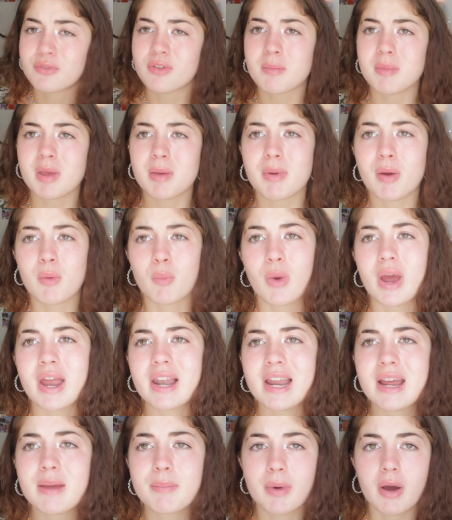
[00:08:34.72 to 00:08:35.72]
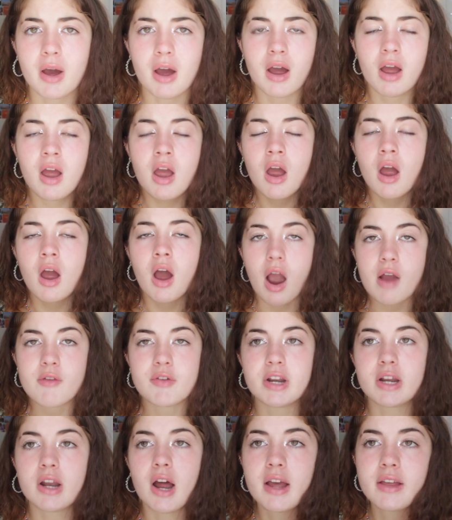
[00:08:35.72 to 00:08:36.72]
fit me a bit weirdly but I
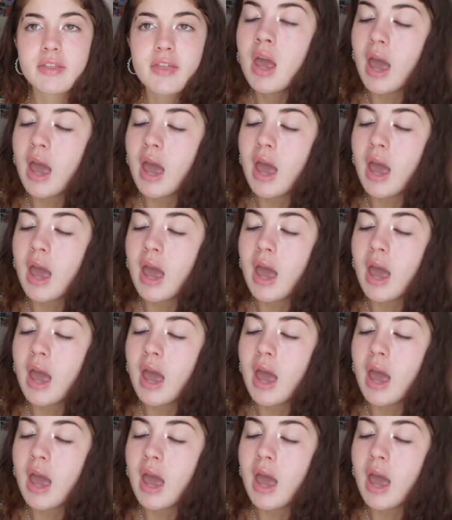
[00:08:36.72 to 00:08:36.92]
really like.